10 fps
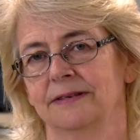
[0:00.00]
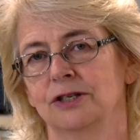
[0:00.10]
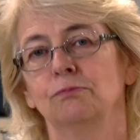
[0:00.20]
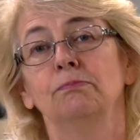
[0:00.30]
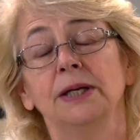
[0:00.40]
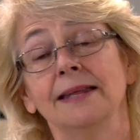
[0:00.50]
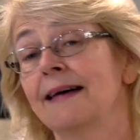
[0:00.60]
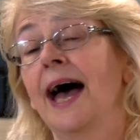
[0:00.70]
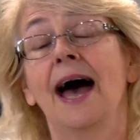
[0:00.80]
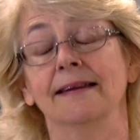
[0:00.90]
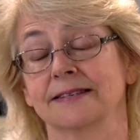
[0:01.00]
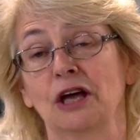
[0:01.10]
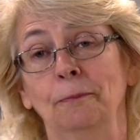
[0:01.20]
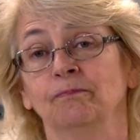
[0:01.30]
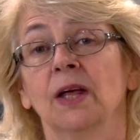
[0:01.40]
To be
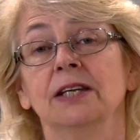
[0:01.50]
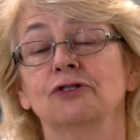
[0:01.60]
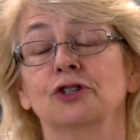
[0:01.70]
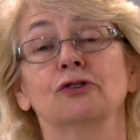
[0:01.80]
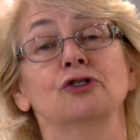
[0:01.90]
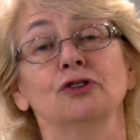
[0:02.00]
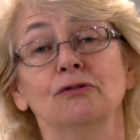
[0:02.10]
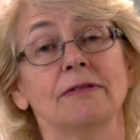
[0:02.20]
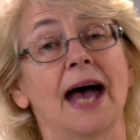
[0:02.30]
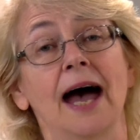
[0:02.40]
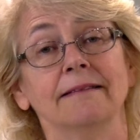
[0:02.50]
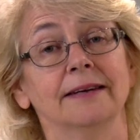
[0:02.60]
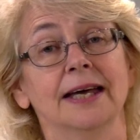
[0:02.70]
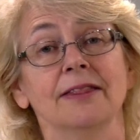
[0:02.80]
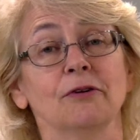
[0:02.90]
that. And to do that
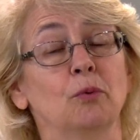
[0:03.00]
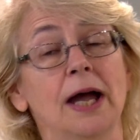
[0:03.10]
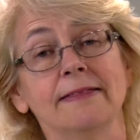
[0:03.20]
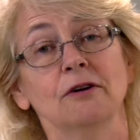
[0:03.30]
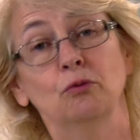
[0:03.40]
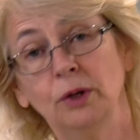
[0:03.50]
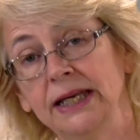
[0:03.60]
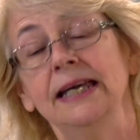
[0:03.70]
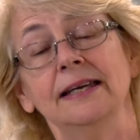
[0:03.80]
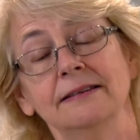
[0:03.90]
the way that we